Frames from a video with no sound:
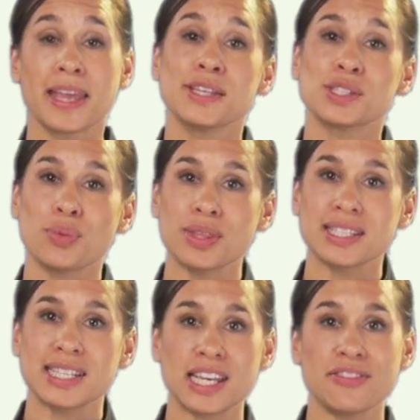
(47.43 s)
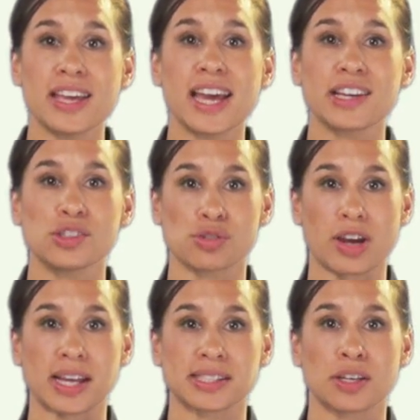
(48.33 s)
So when the TVA
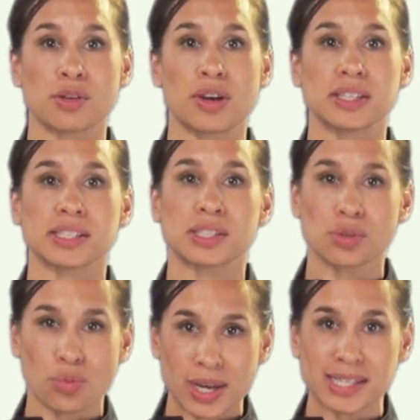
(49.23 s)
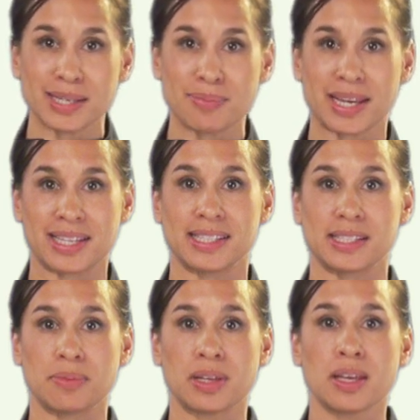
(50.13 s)
contracts, it creates a squeezy mechanism,